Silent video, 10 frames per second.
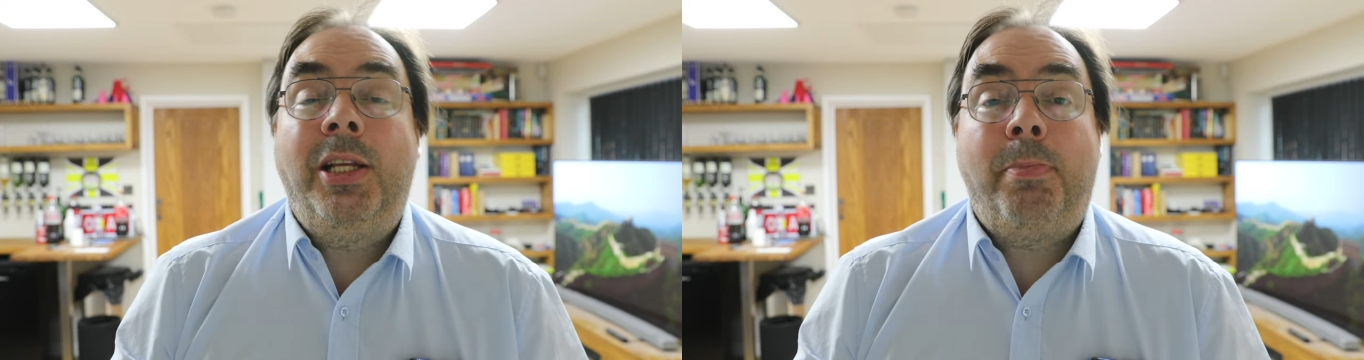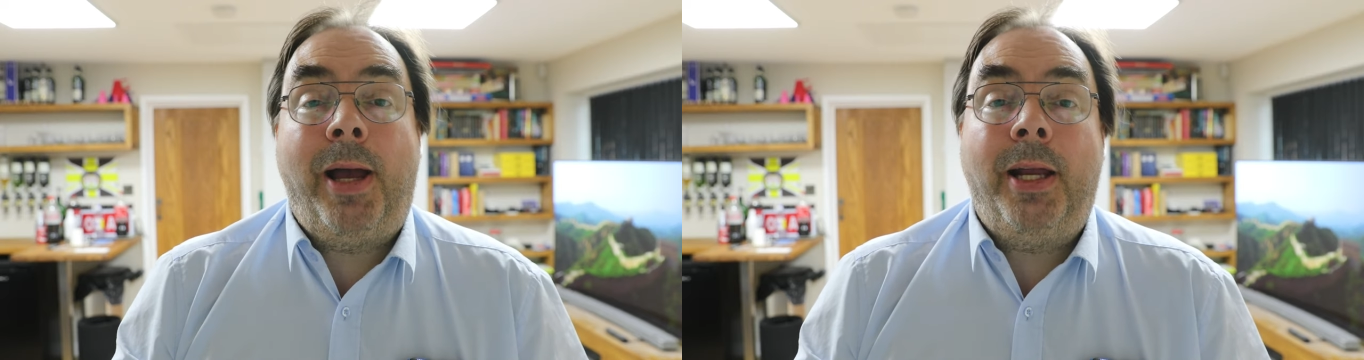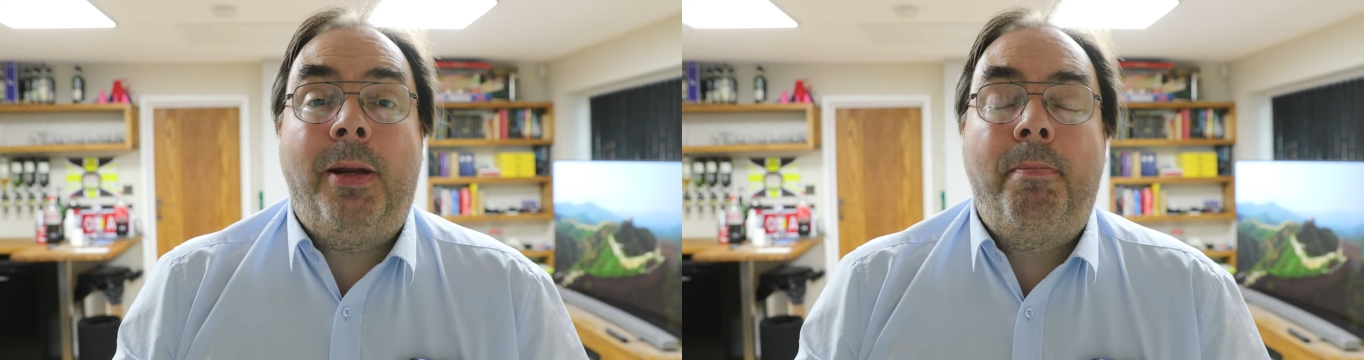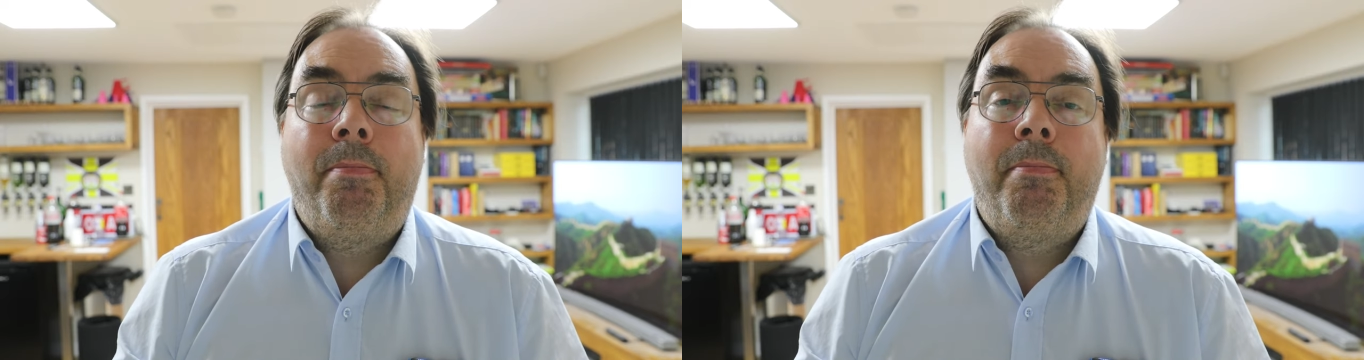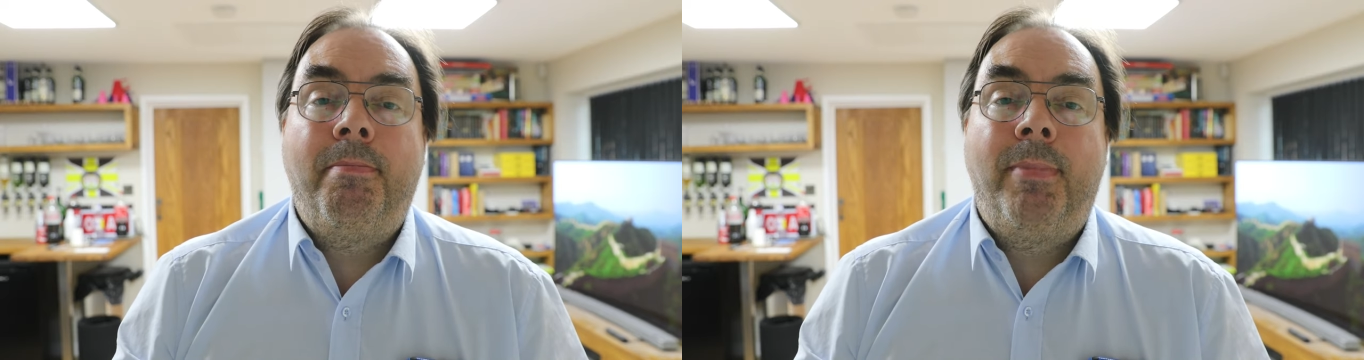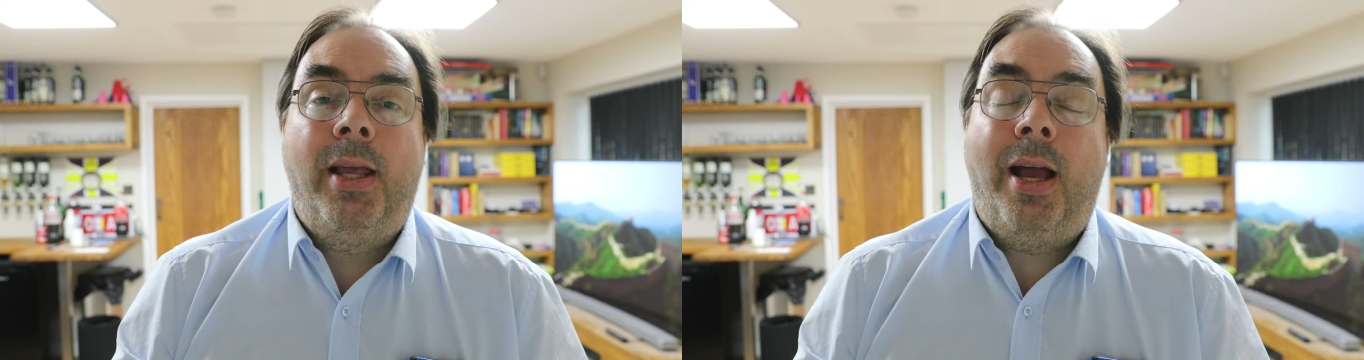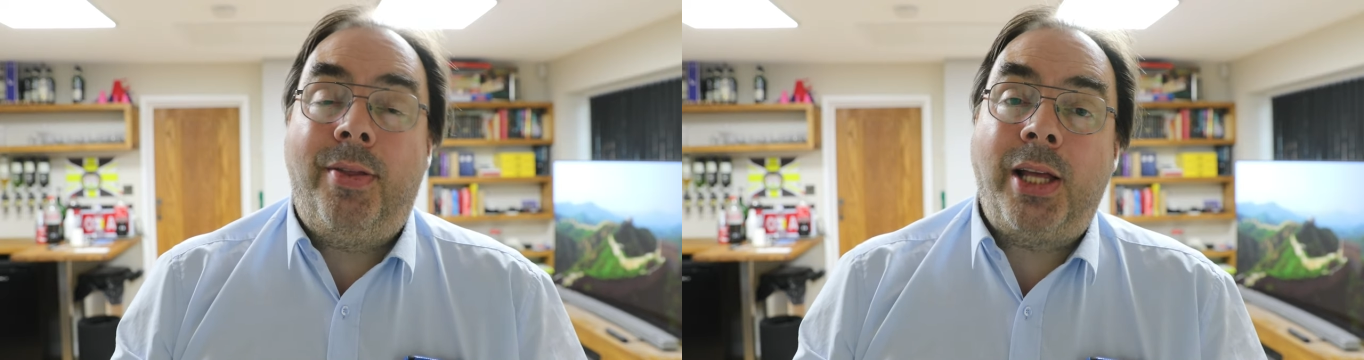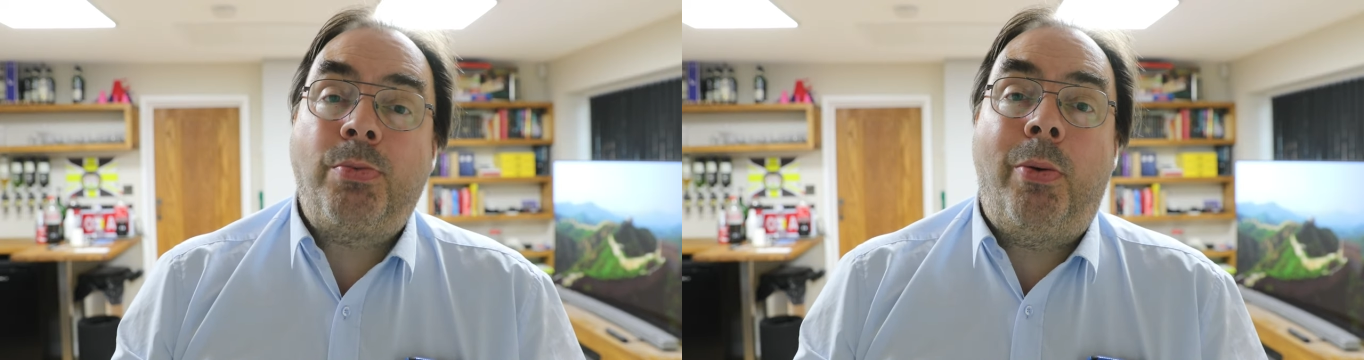It's bad.
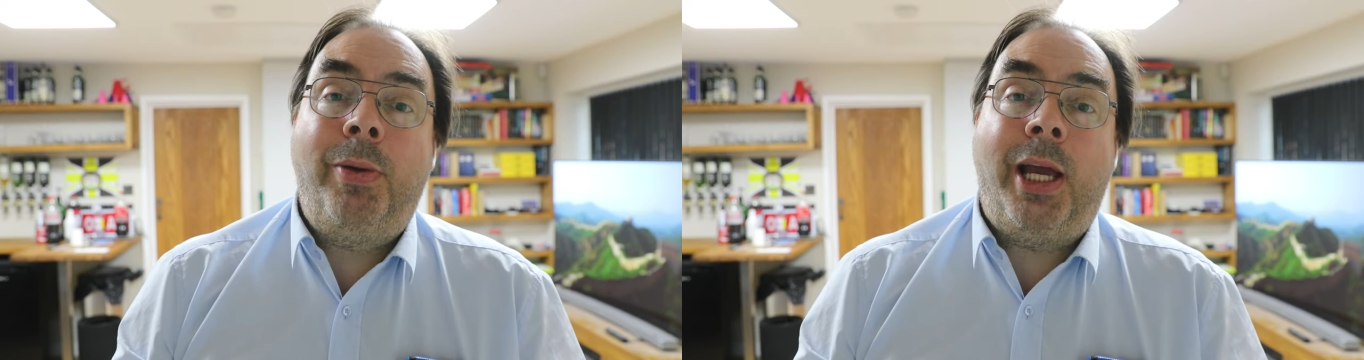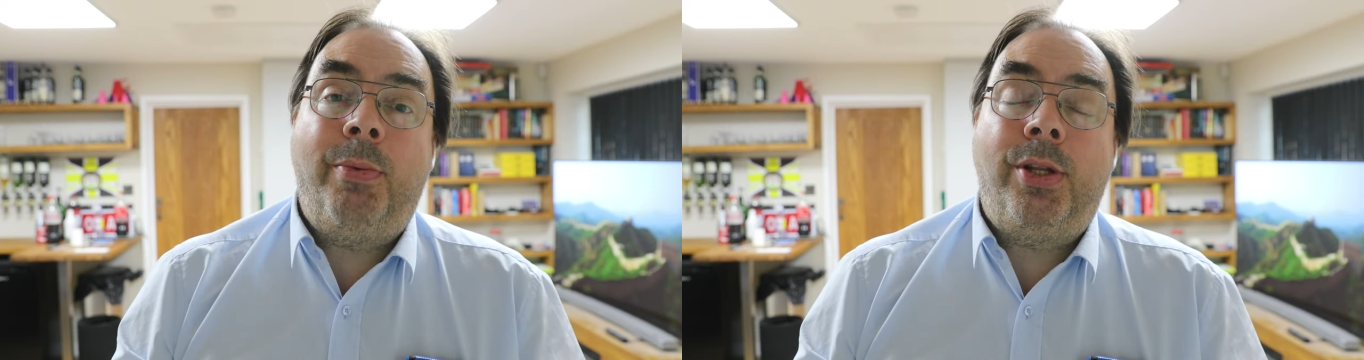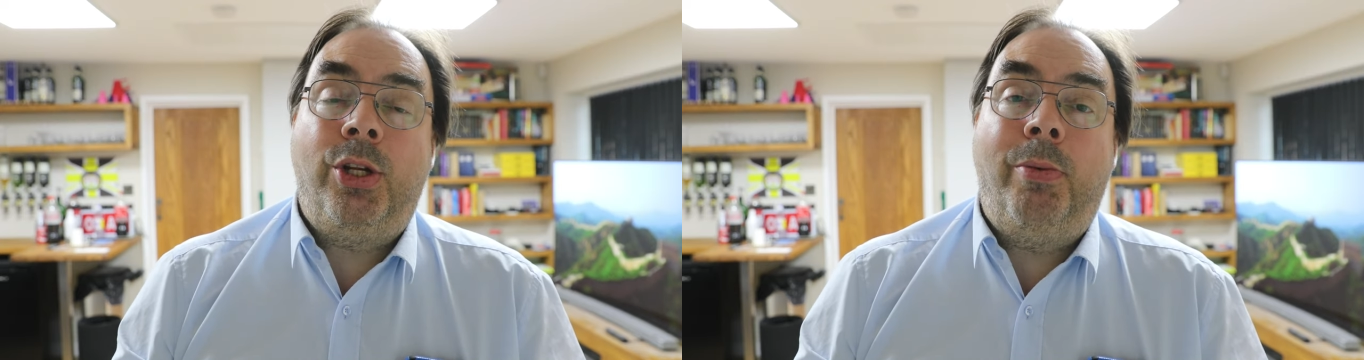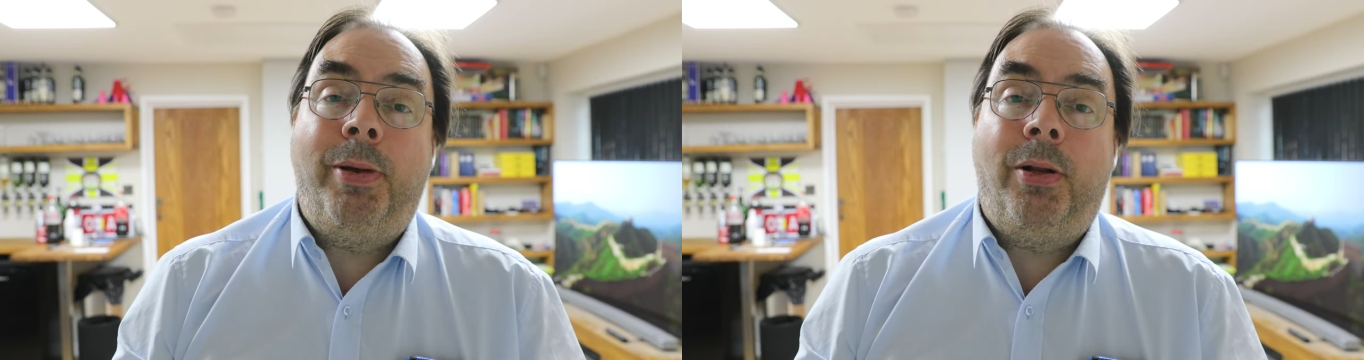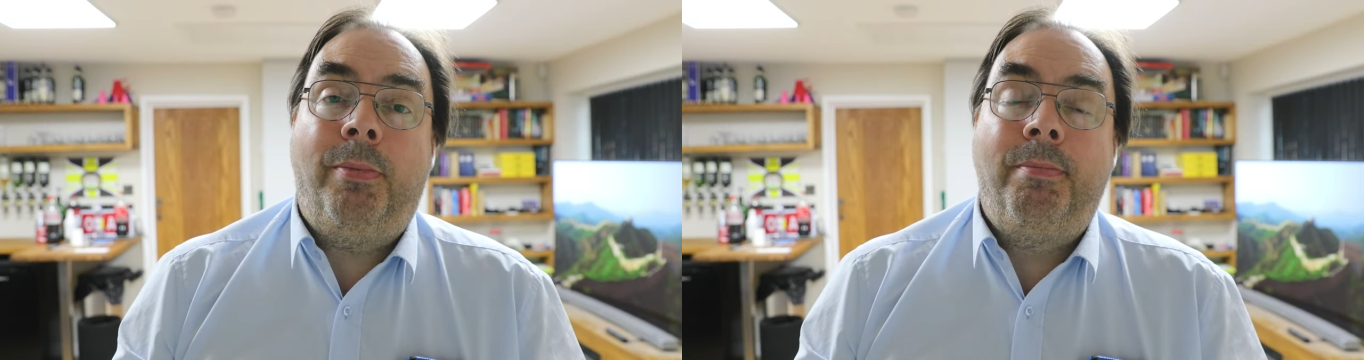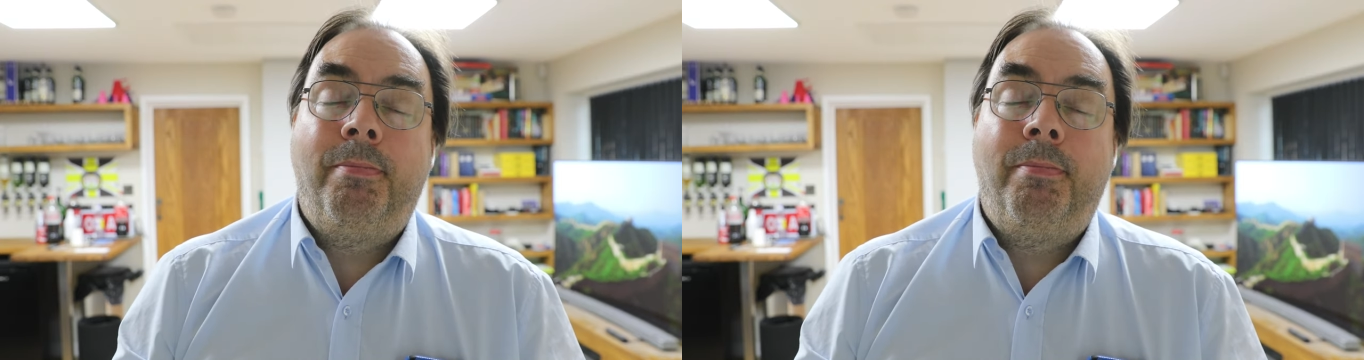And that's what we get with the new bill.